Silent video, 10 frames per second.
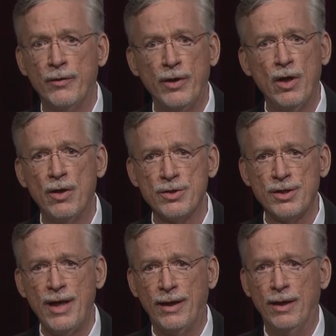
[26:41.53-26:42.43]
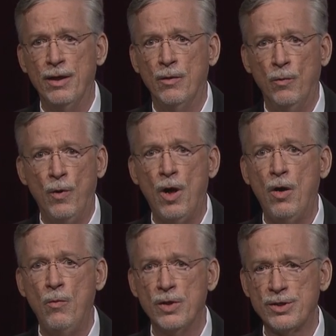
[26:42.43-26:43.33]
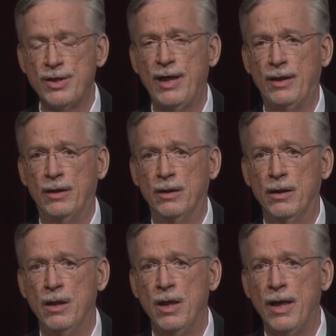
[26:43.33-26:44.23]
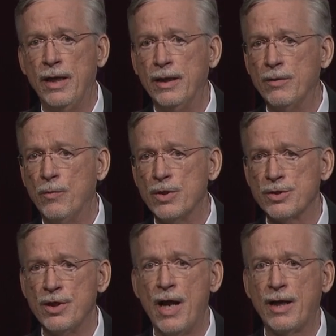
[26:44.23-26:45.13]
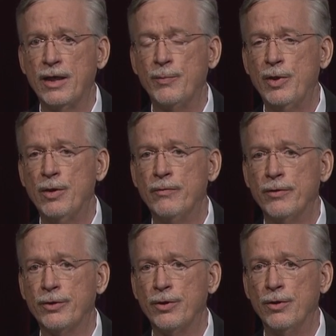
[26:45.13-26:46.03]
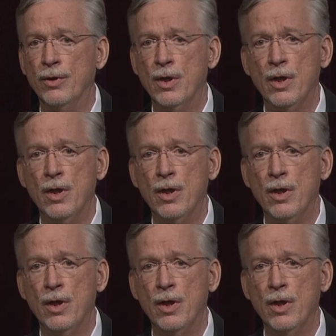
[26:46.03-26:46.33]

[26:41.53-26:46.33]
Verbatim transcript: They all said Roe was settled and it was not going to be overturned.